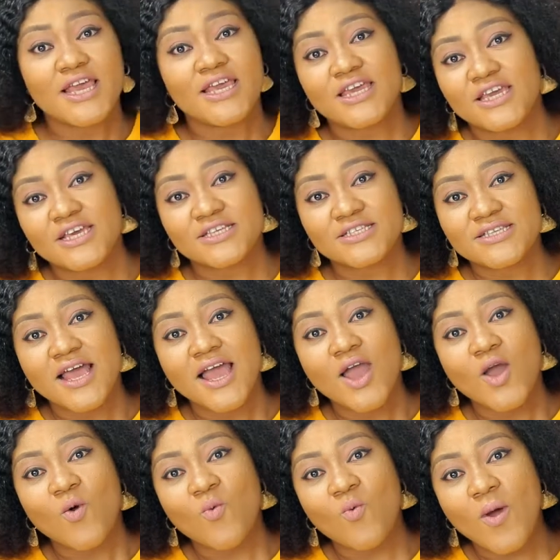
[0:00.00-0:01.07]
is
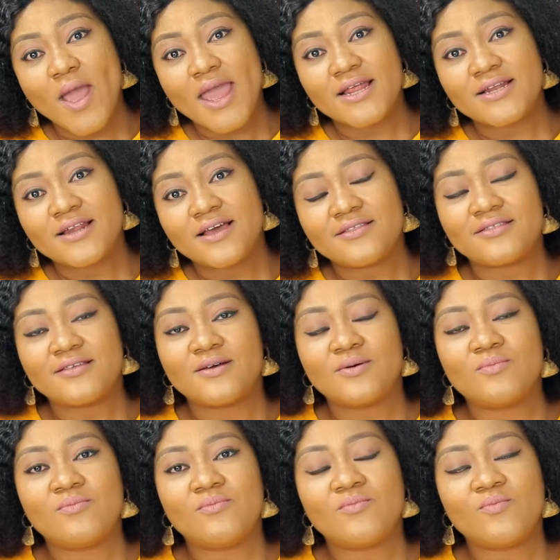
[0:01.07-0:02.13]
when
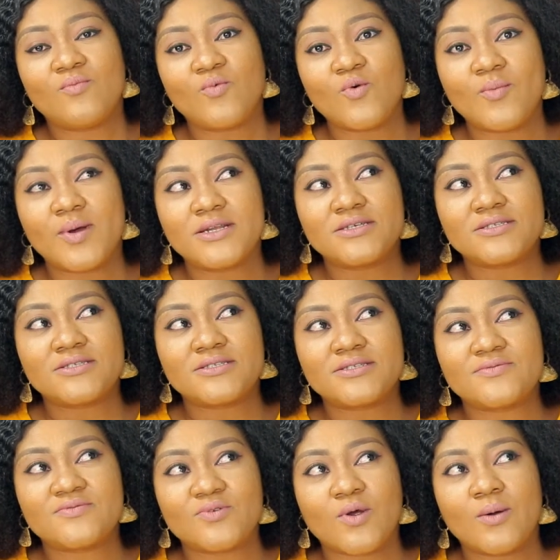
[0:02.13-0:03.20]
the woman is
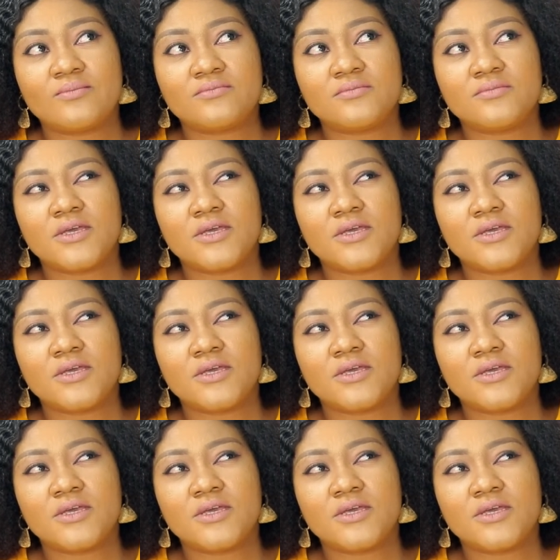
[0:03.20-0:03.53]
from